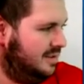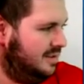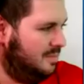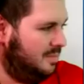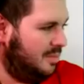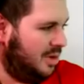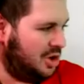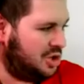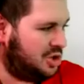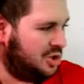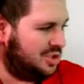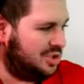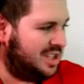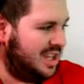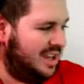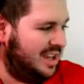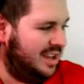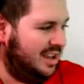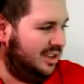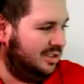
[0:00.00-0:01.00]
Marshall
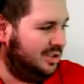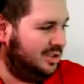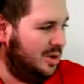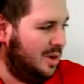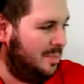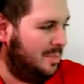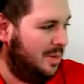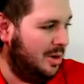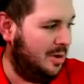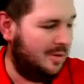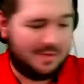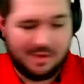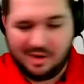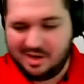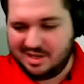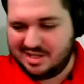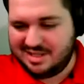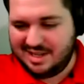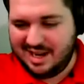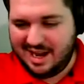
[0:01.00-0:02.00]
said he'll do a boot for
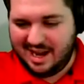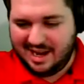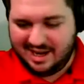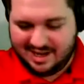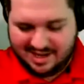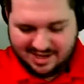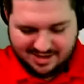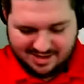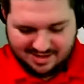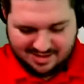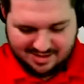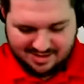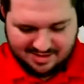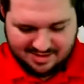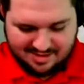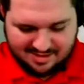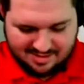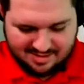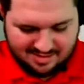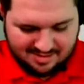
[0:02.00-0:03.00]
a stack.
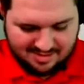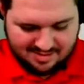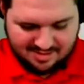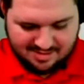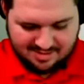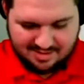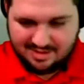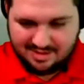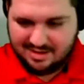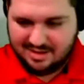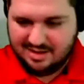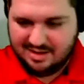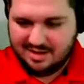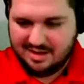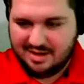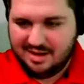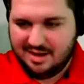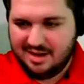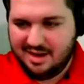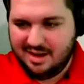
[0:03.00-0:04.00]
Okay.
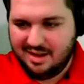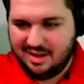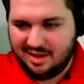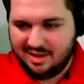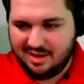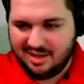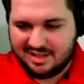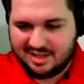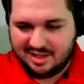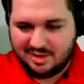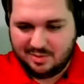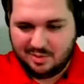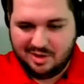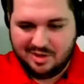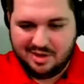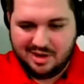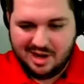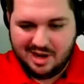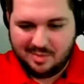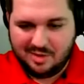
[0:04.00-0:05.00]
And then this is where
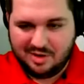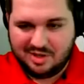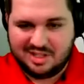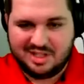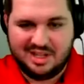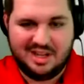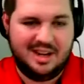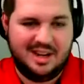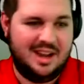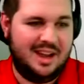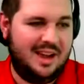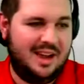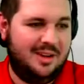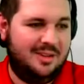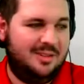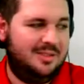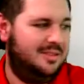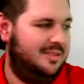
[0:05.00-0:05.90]
the numbers sit now.